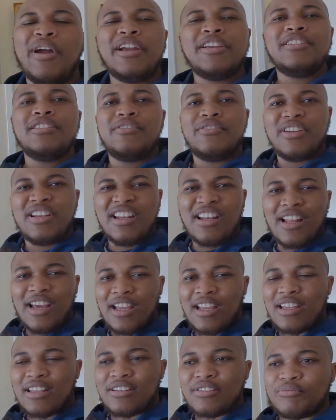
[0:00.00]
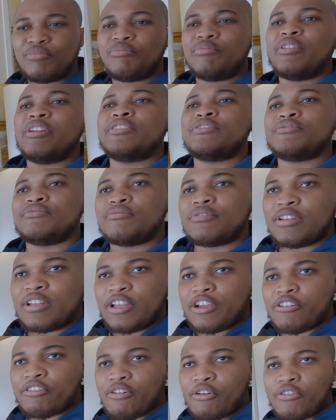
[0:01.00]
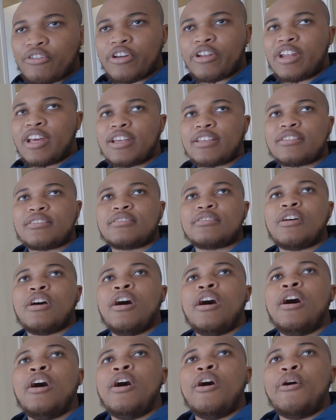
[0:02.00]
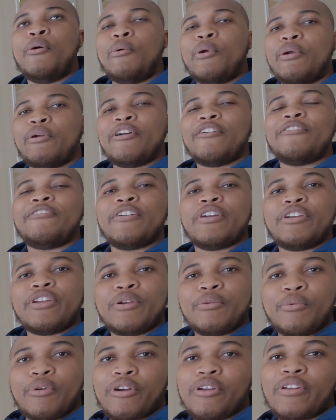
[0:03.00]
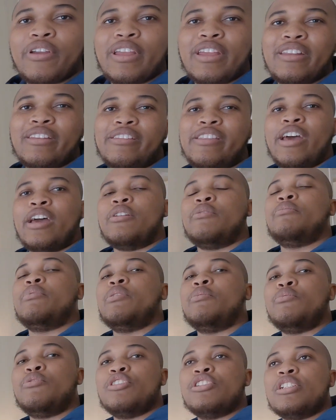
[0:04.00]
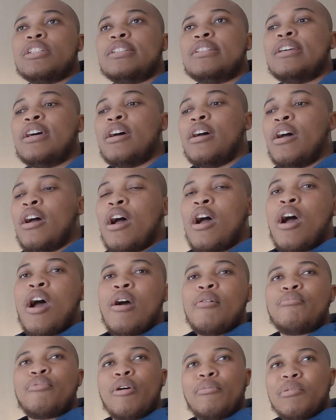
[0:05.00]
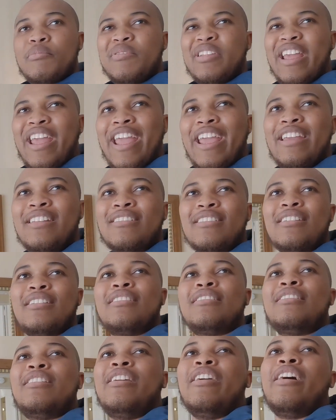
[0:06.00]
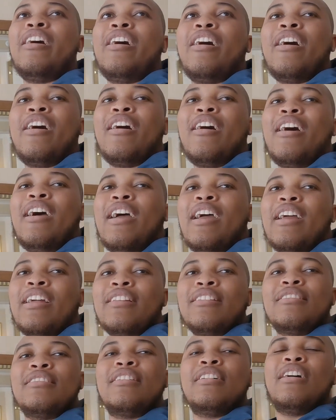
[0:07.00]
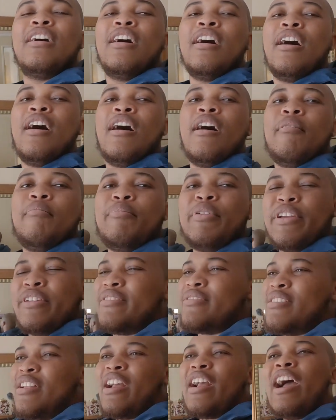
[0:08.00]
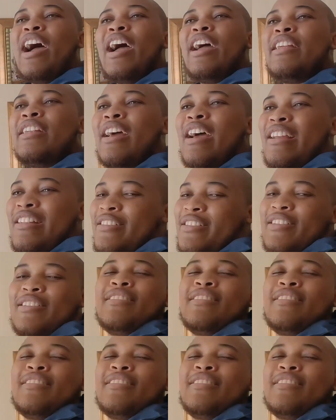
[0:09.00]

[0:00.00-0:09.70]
actually really like it. It's really grown on us. We were very worried that we would probably hate it here, and because like I